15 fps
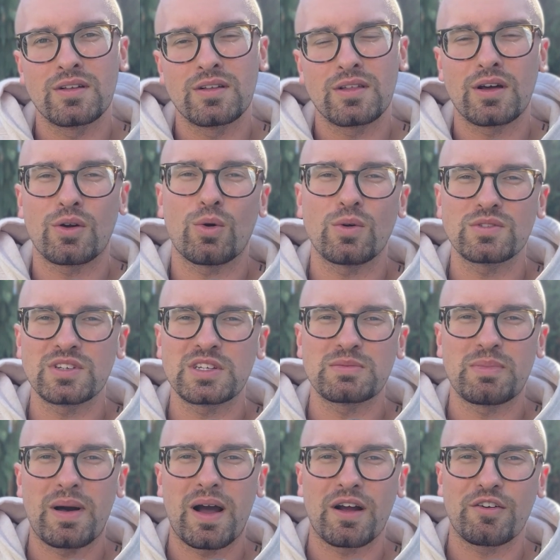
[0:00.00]
that holds us
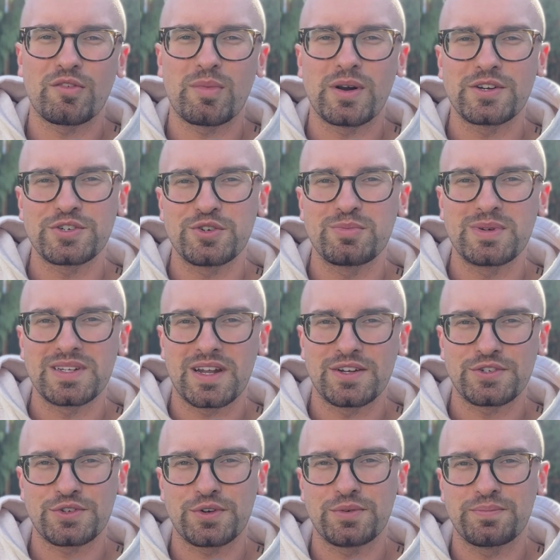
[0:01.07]
back from our true
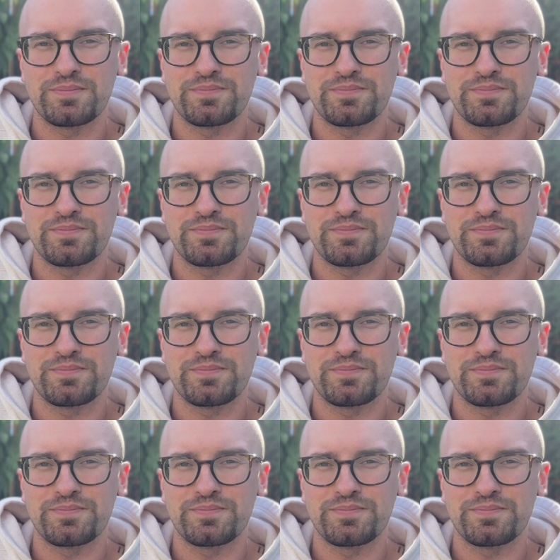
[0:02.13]
potential.